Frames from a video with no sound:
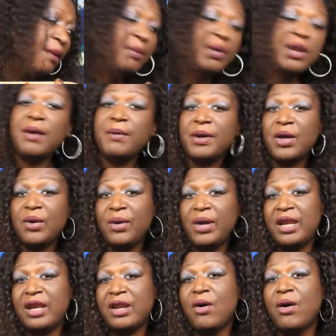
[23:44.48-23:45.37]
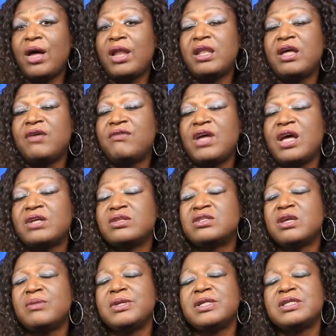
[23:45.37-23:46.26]
But I'm going to go ahead and go. I love y'all
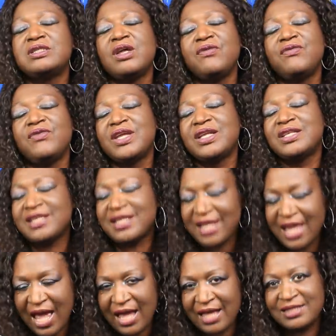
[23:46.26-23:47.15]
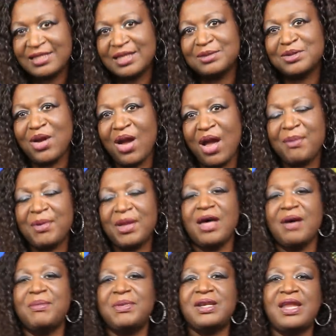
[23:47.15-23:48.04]
so much. Don't forget to like, subscribe, and
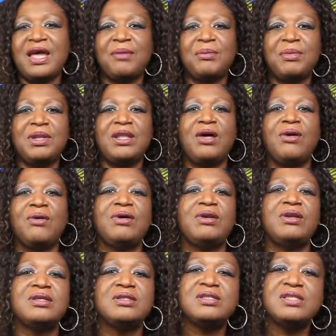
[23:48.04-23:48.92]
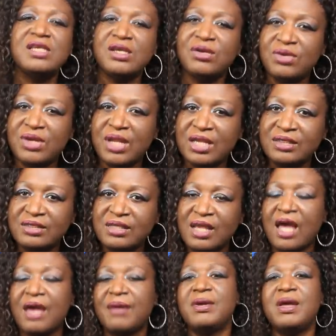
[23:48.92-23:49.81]
comment down below. And until next
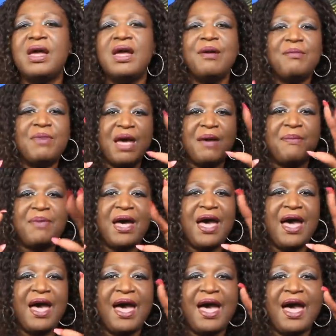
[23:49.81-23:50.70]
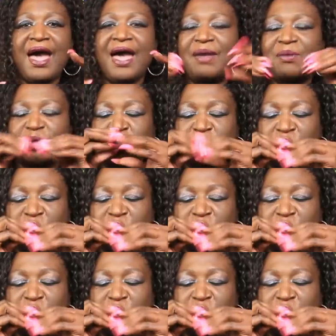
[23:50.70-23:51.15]
time, bye-bye.